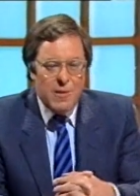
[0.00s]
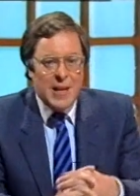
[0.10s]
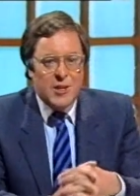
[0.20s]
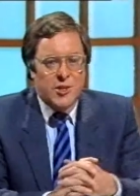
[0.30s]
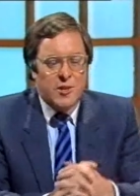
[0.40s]

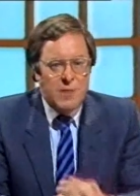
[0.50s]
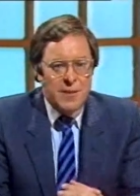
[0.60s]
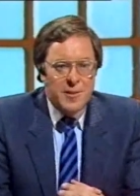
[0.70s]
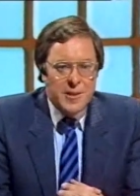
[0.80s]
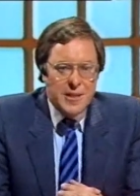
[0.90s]
relished and
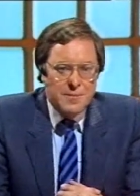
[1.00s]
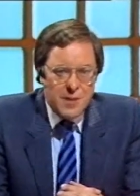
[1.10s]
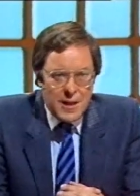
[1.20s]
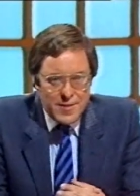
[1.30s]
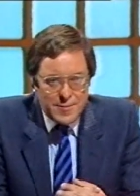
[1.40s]
revelled in her
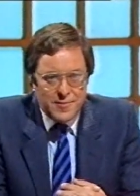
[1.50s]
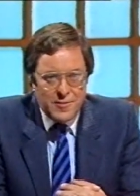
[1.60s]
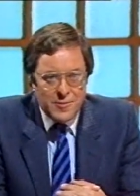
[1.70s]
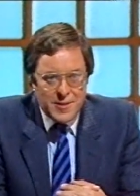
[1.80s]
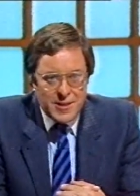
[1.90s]
marvellous
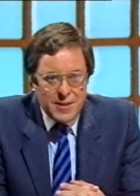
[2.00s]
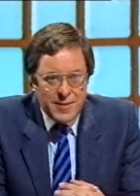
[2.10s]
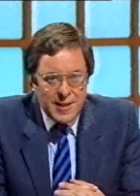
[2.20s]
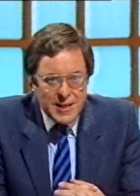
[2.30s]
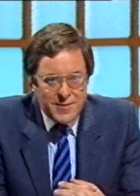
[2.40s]
performances
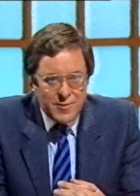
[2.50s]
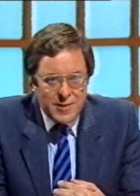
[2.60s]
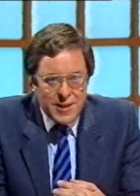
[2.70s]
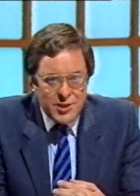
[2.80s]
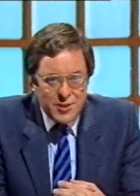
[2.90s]
over the last few days.